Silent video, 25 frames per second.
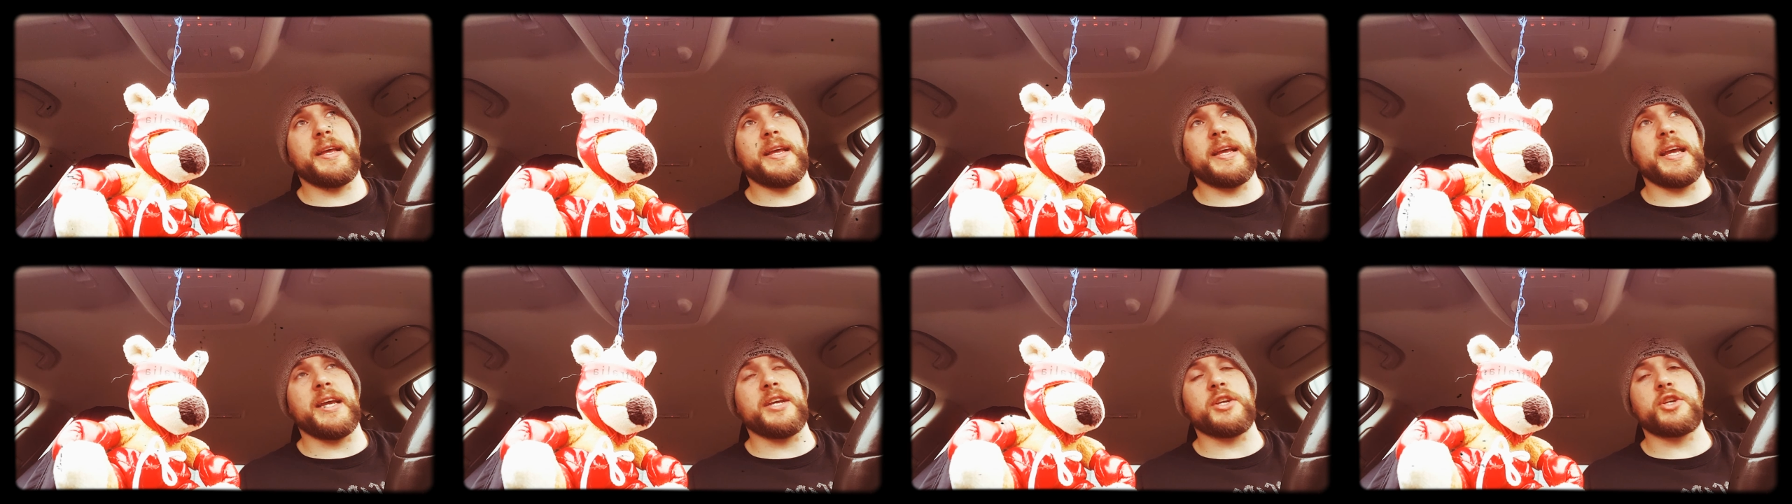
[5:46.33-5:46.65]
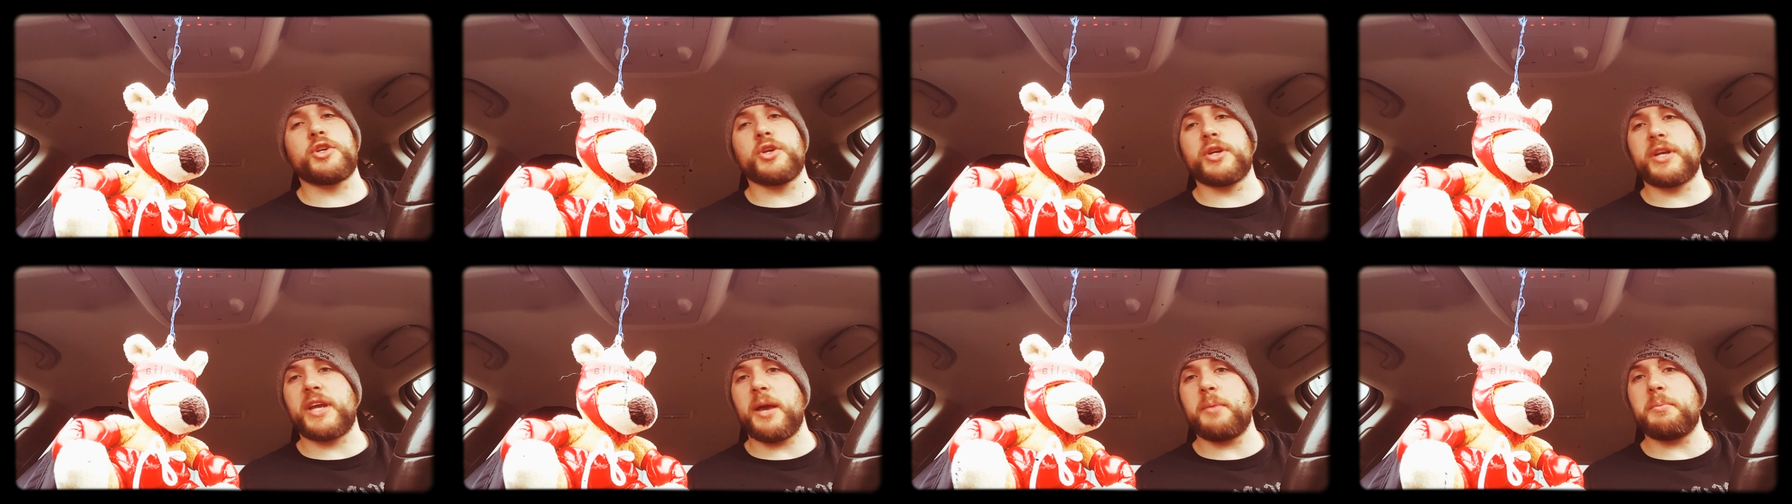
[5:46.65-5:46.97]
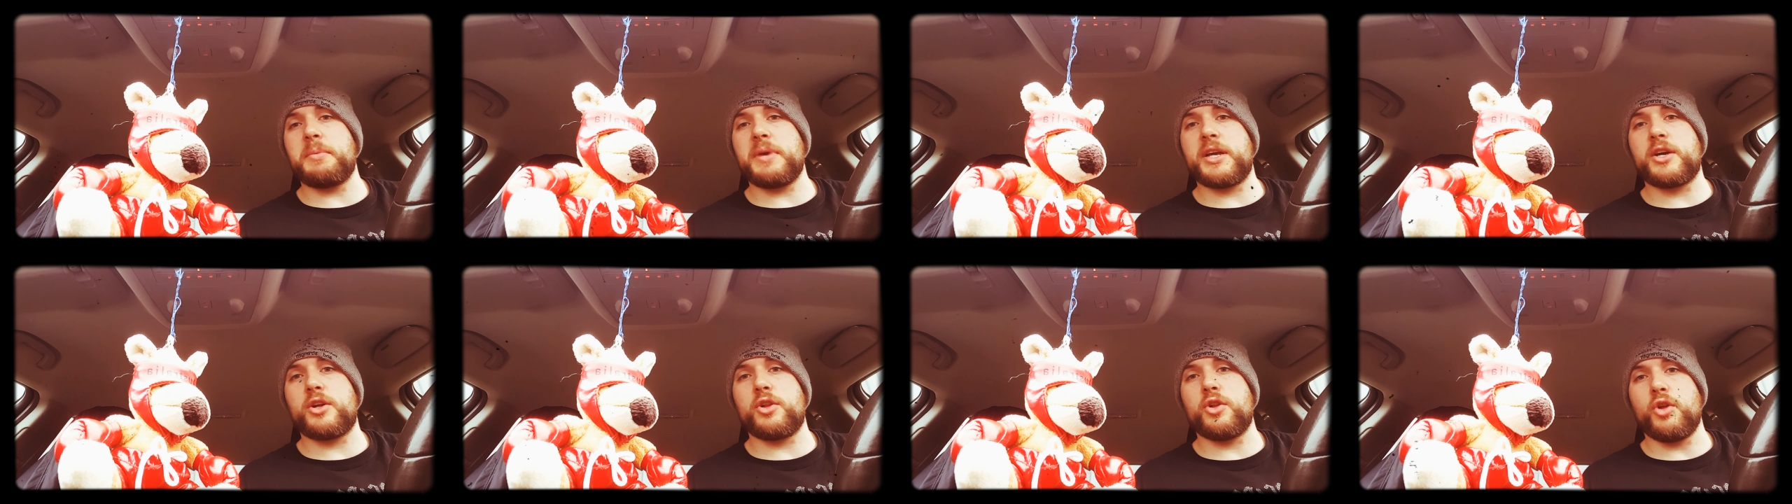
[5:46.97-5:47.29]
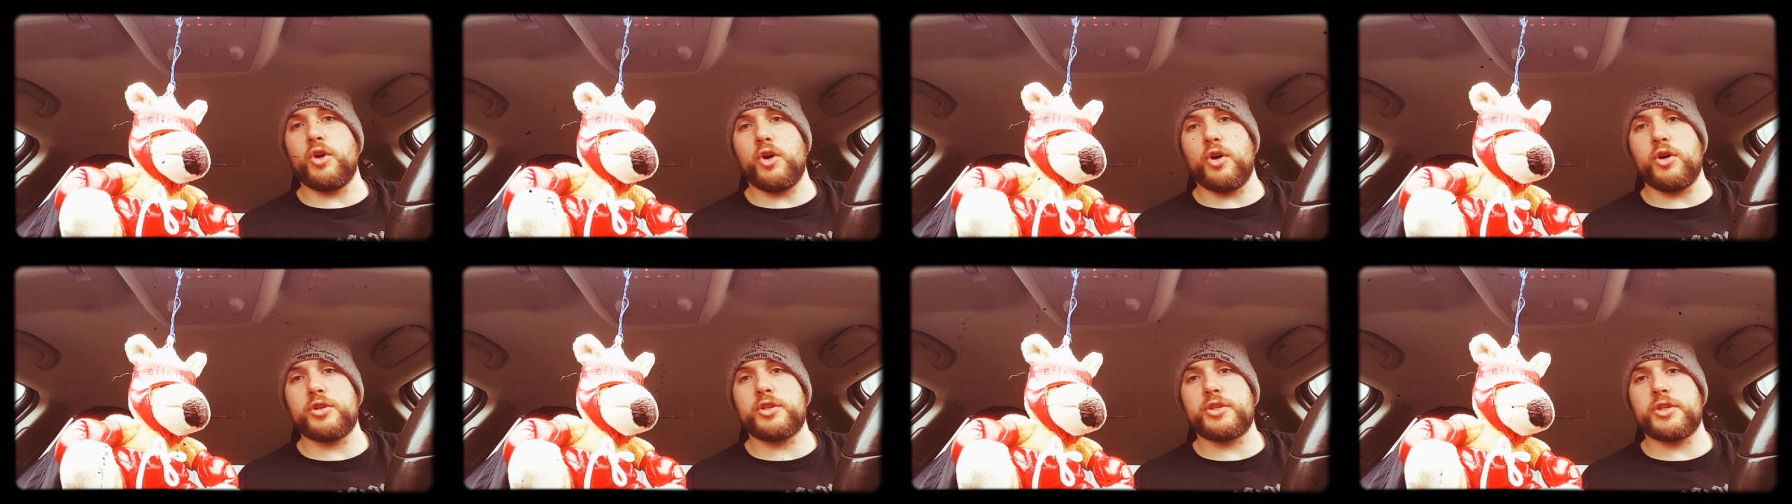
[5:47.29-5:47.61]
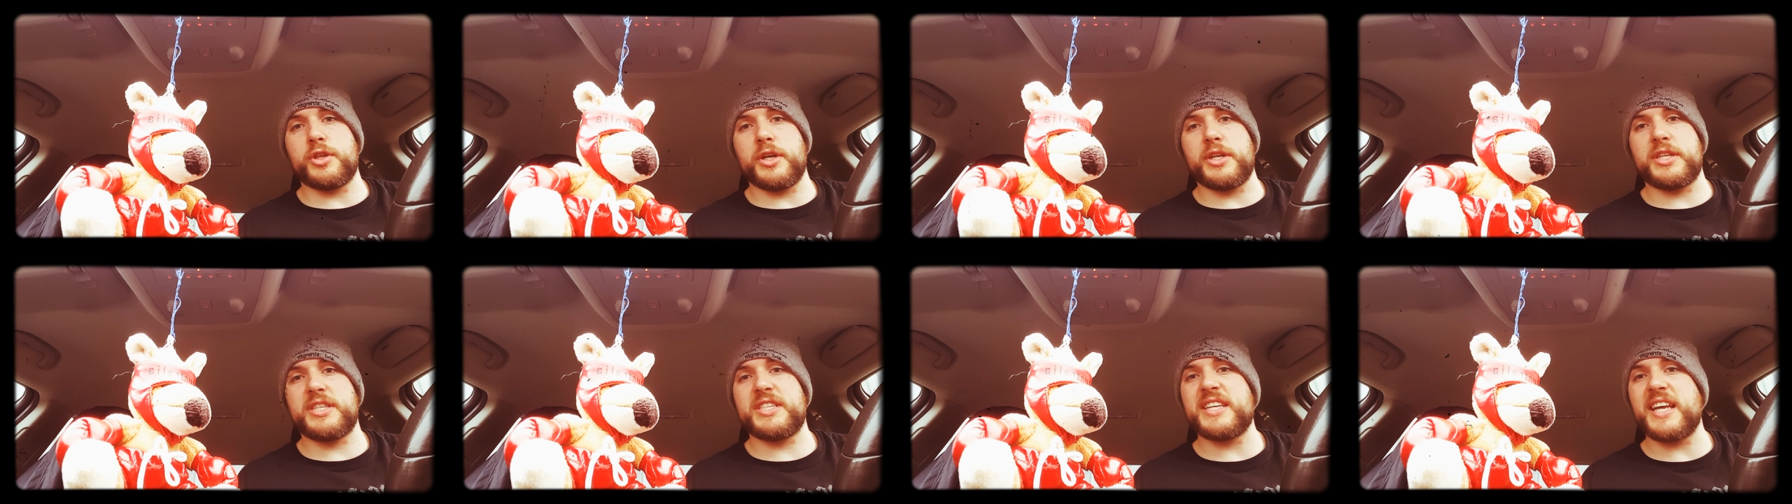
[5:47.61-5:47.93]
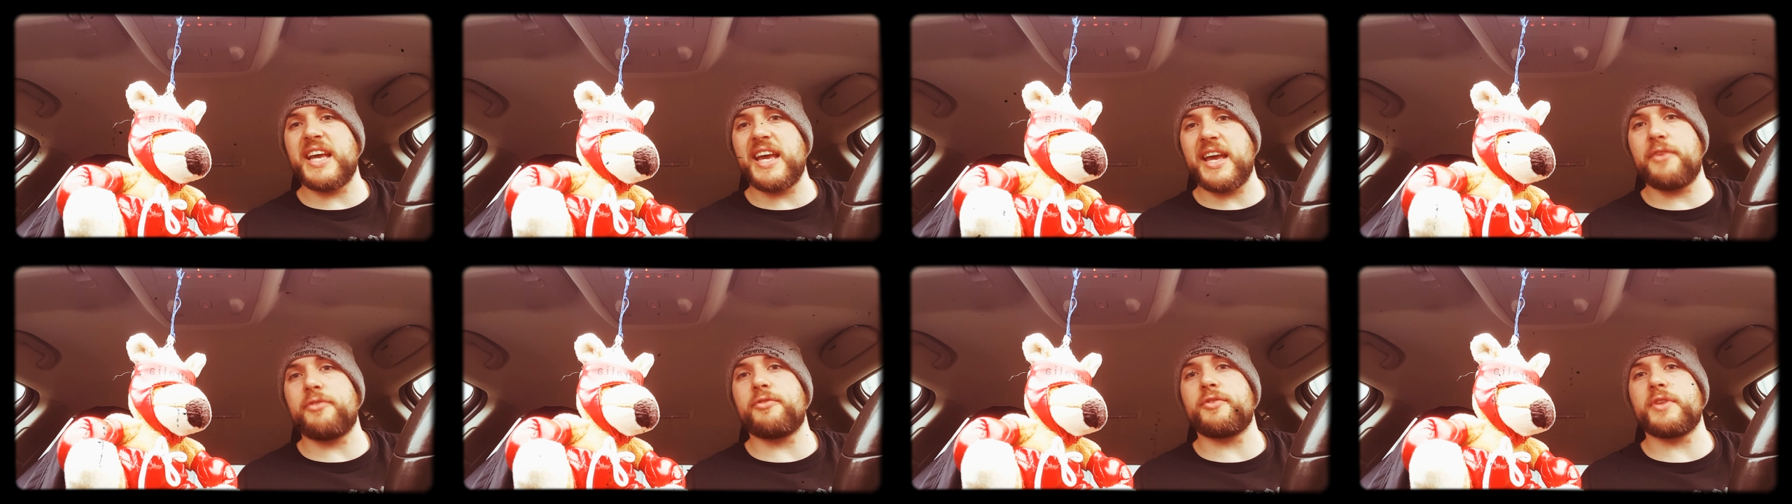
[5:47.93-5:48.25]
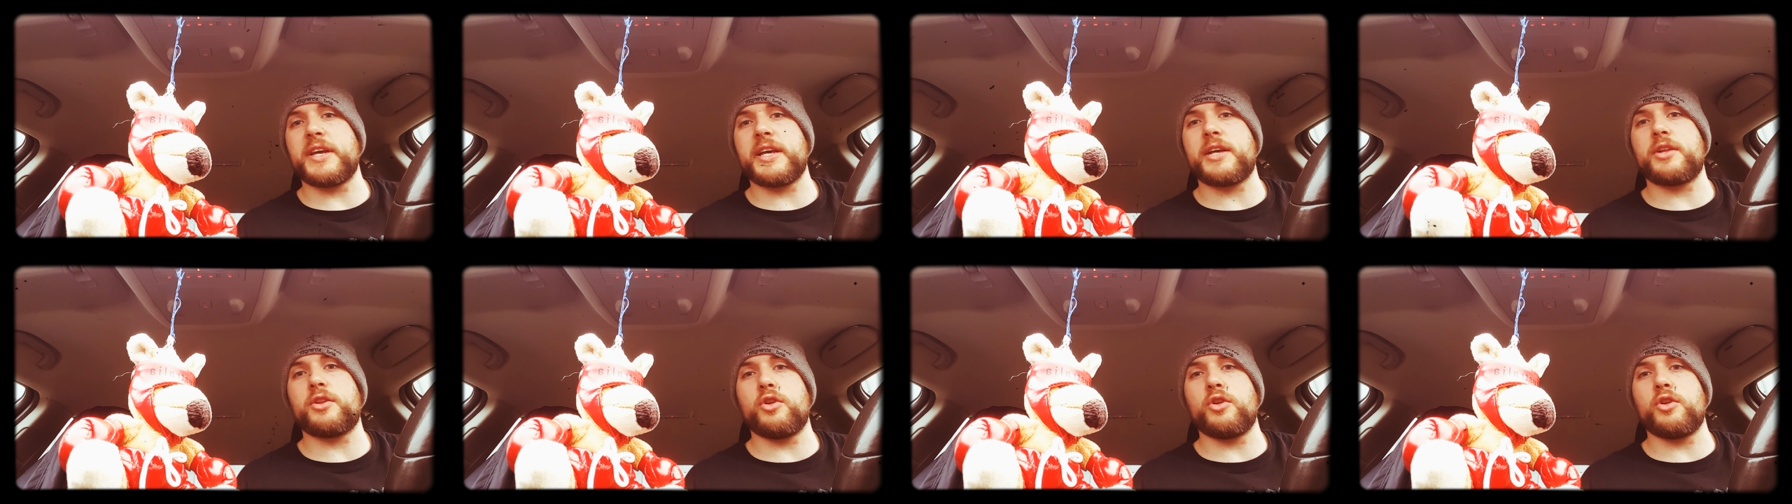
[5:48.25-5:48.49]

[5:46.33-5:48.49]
it should get me closer, safely